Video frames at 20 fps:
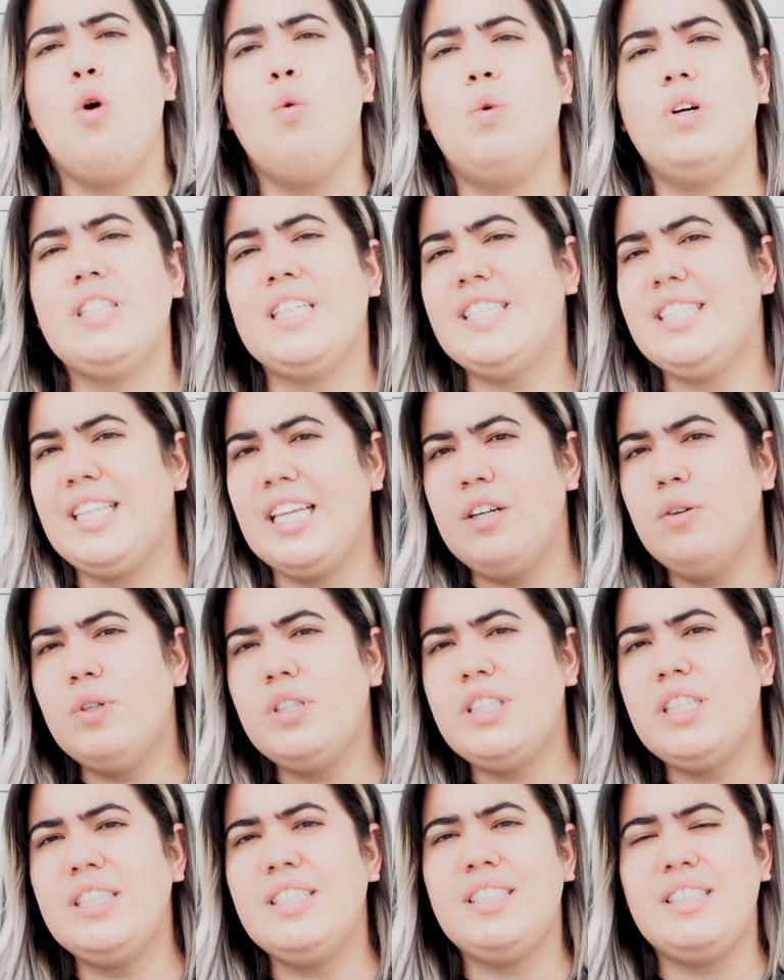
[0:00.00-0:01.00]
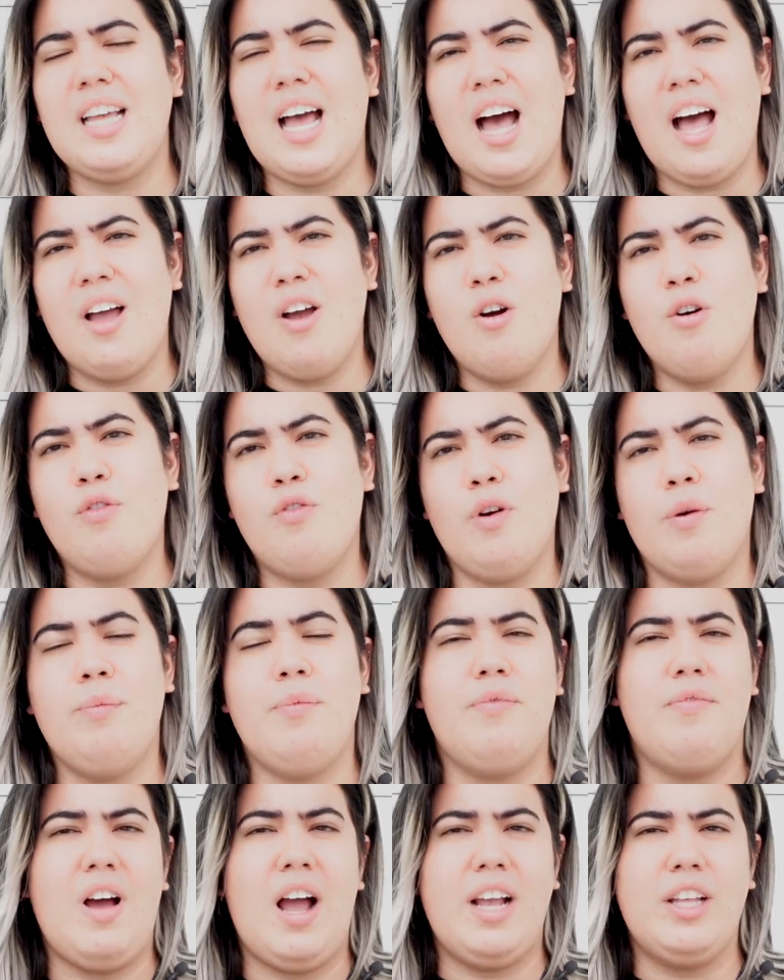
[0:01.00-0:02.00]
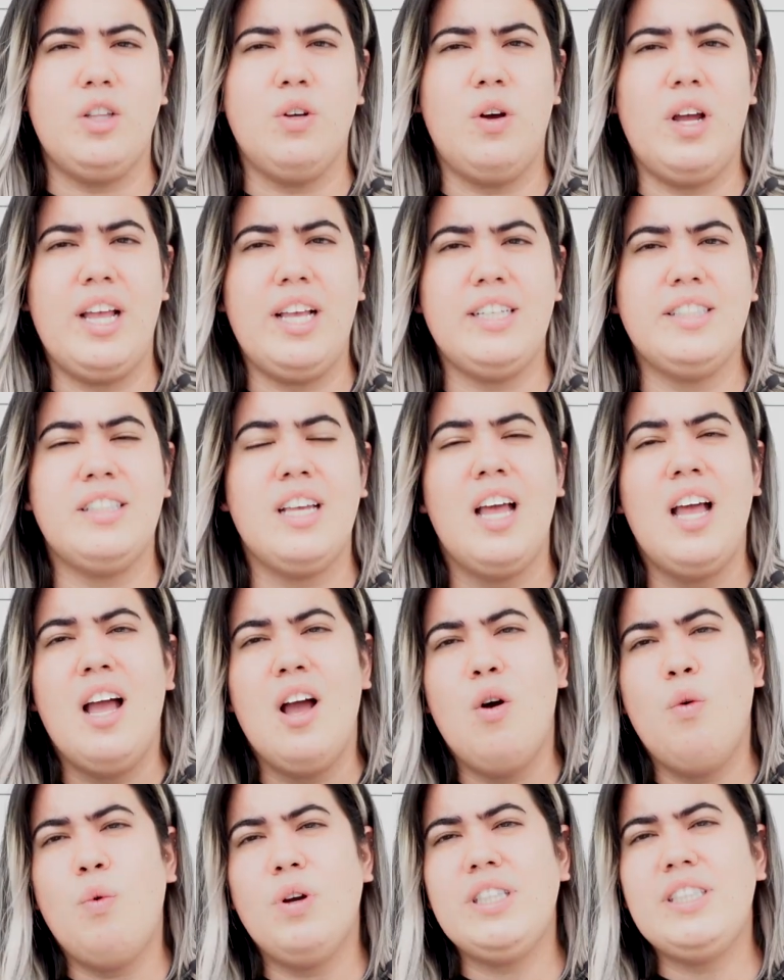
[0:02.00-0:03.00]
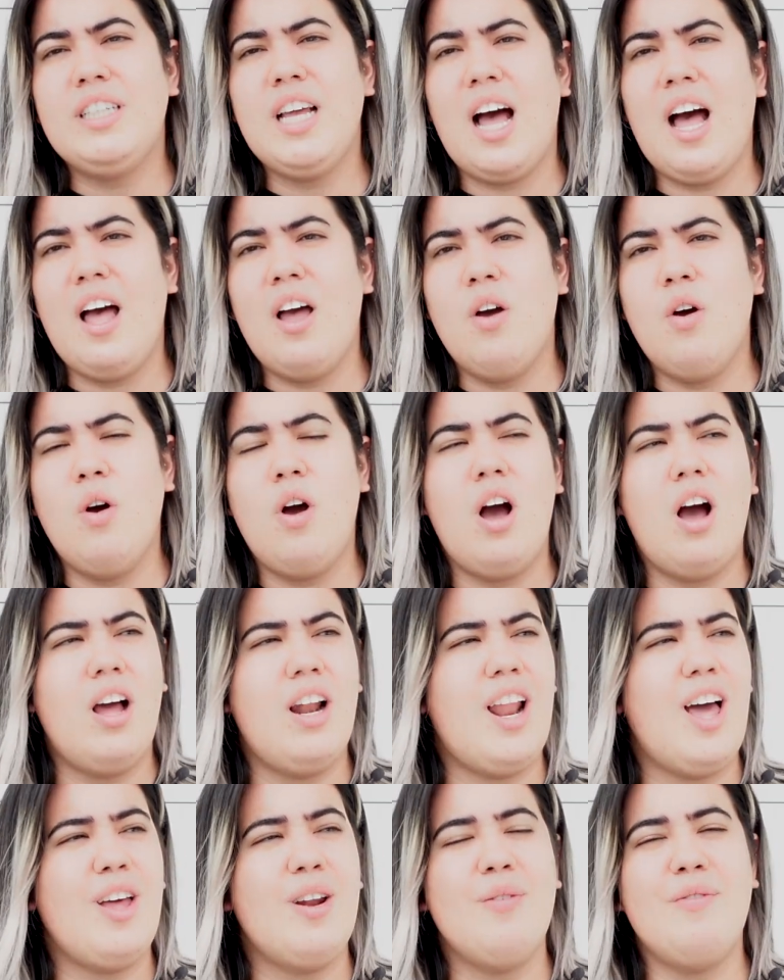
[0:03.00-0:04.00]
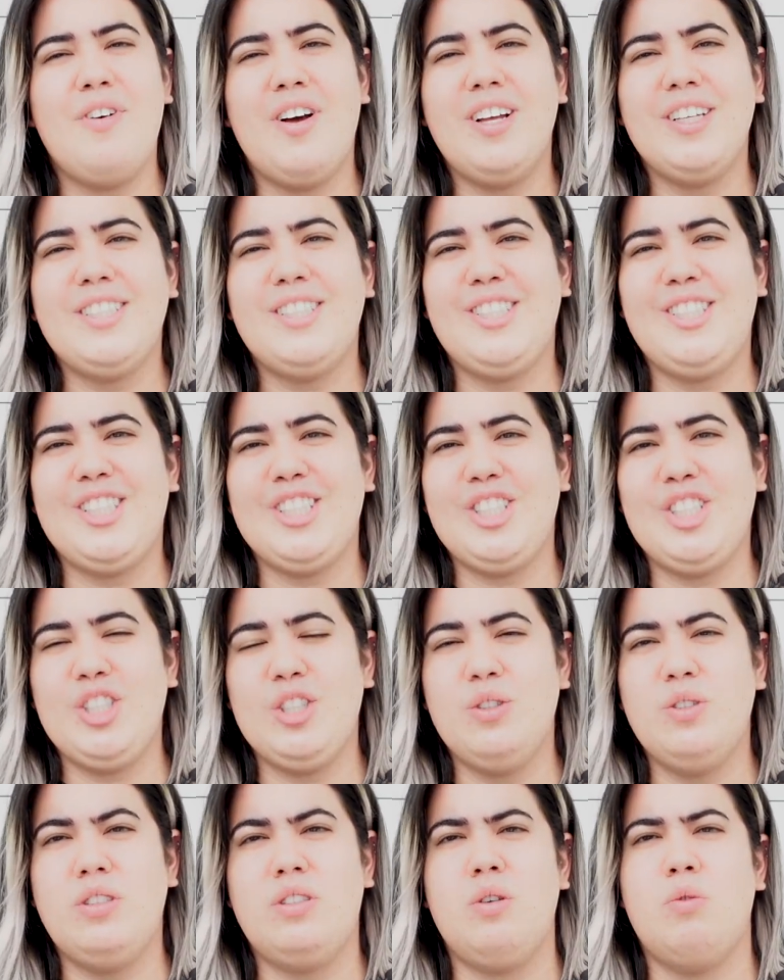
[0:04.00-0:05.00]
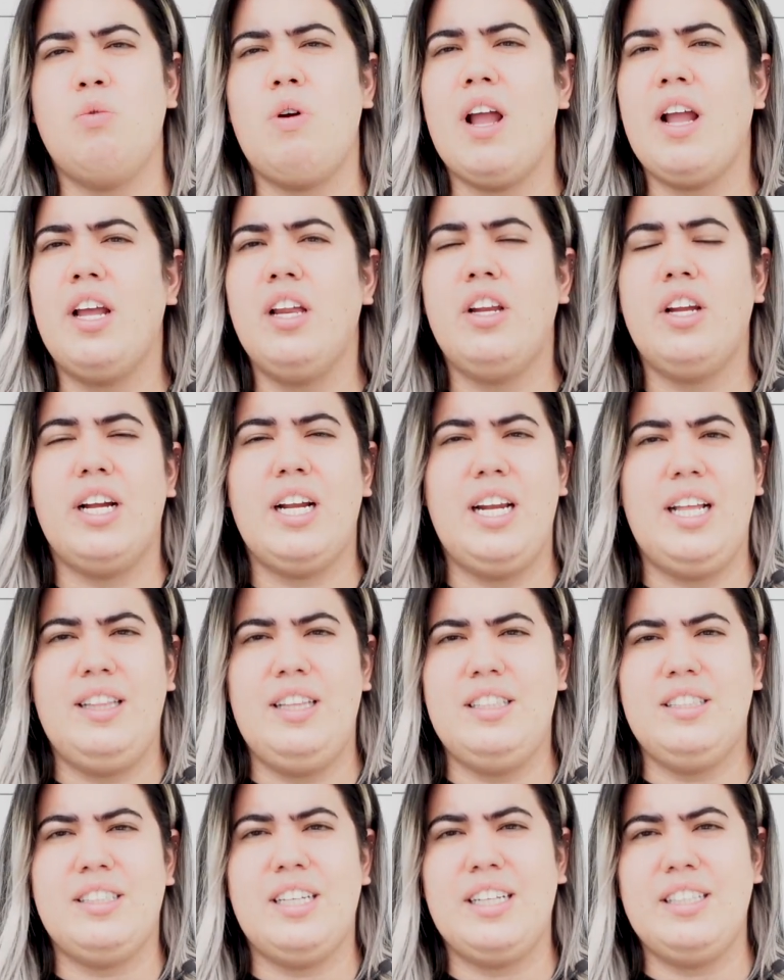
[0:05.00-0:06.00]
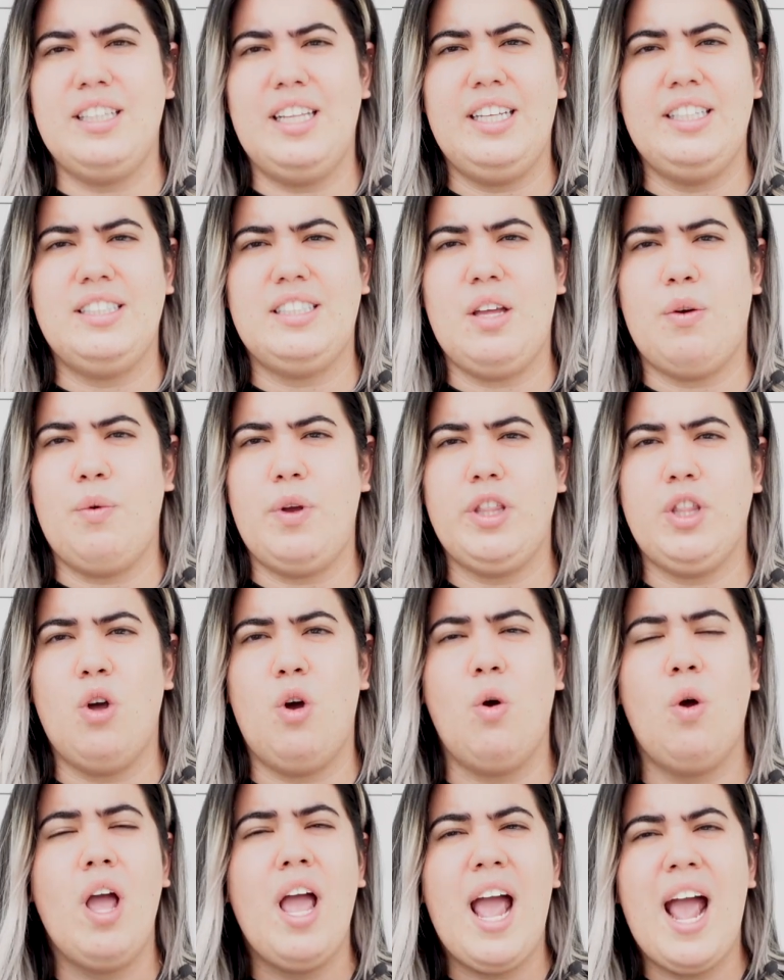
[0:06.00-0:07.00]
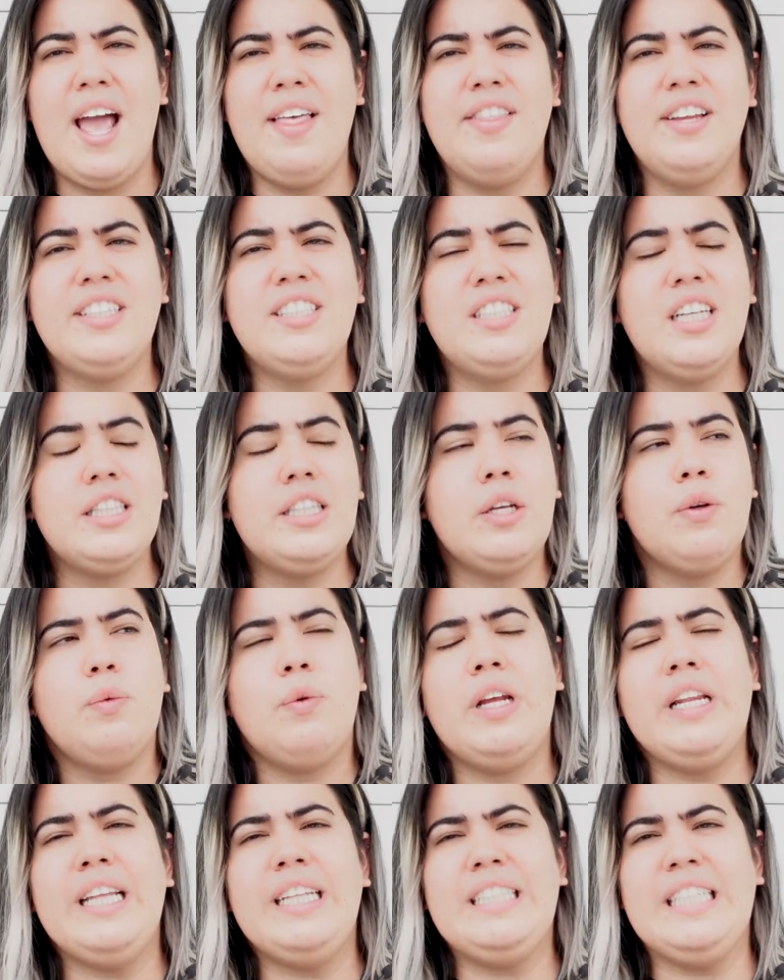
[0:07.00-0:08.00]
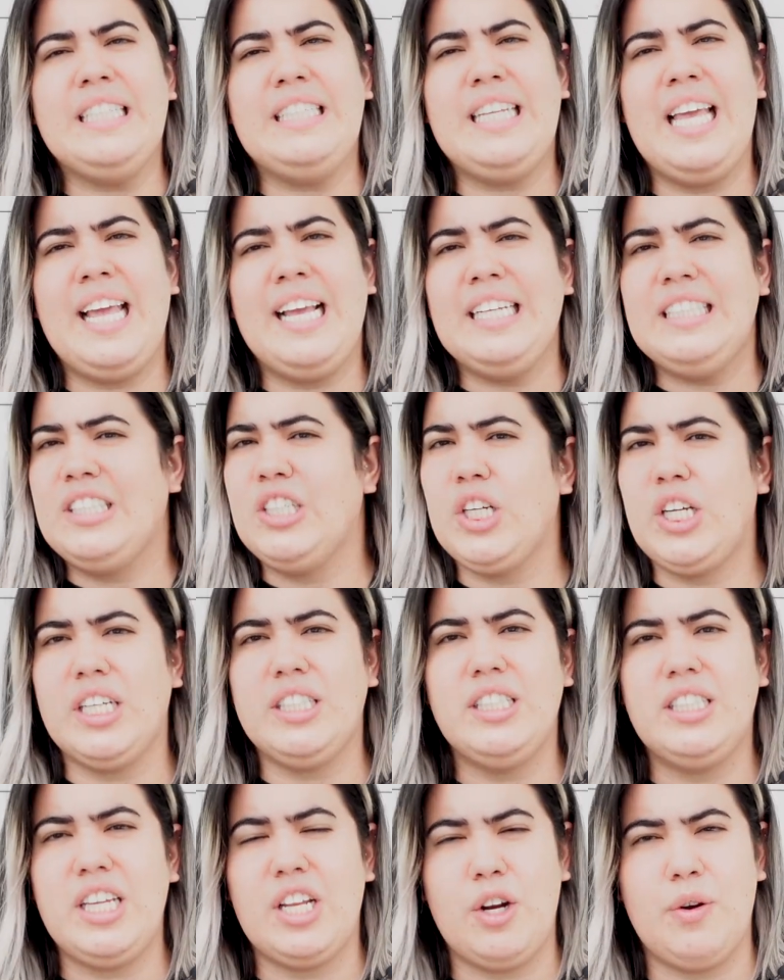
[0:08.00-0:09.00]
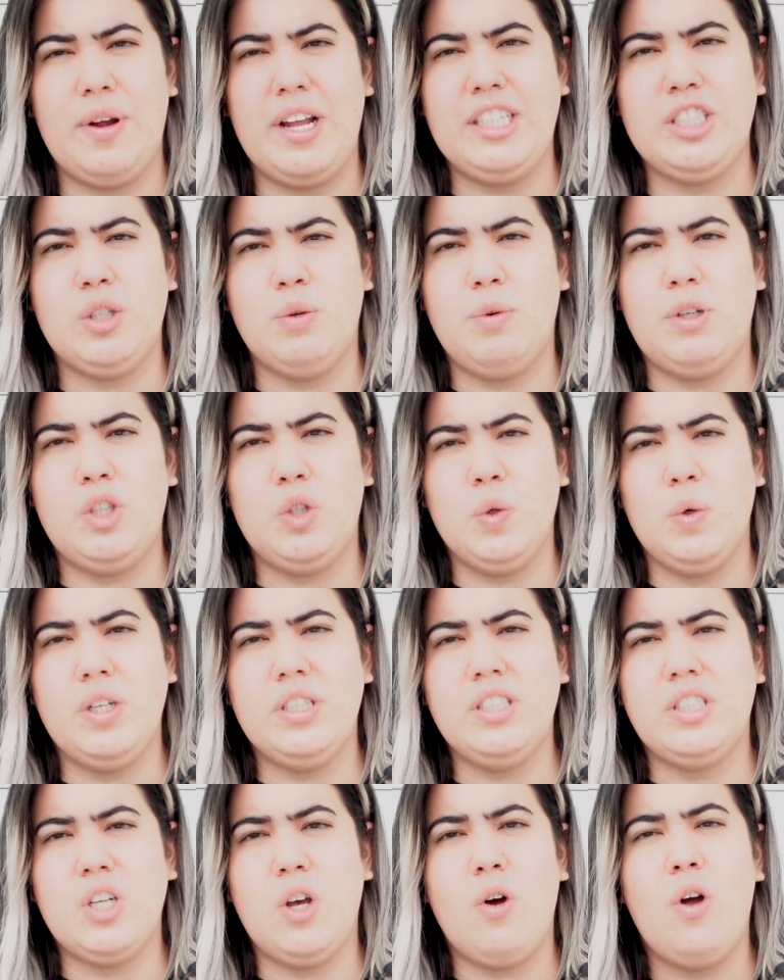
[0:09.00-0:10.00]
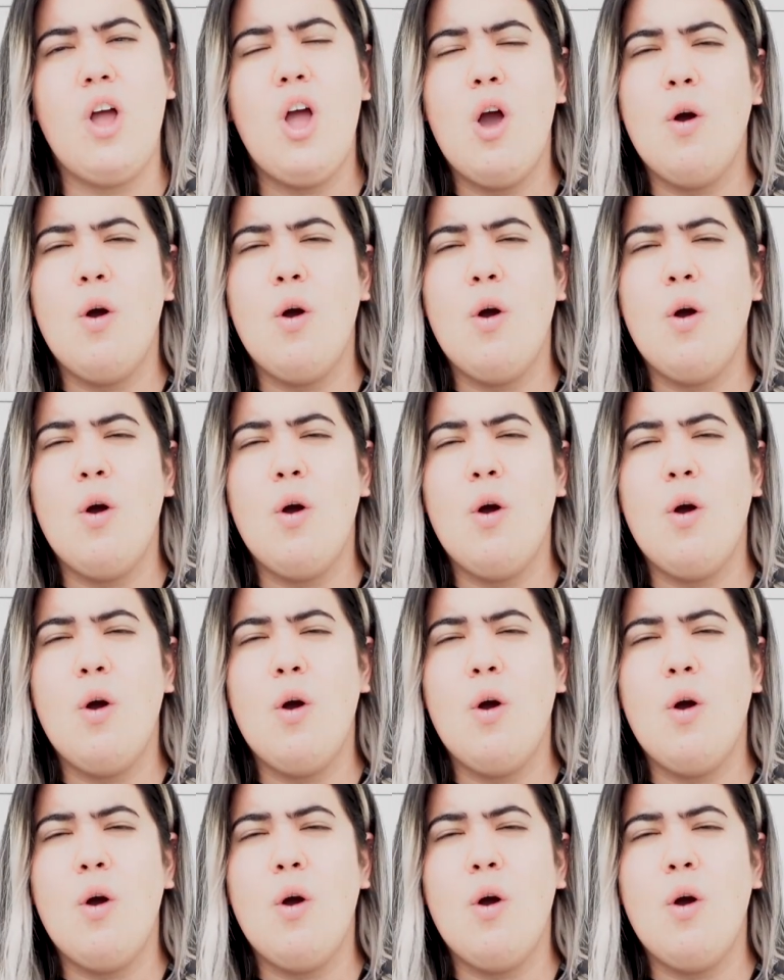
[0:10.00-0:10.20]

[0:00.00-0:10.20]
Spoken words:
What distinguishes tile from vinyl is, with tile, a lot of us just use the regular cleaning techniques that we know, and there's nothing really to take into consideration when doing so.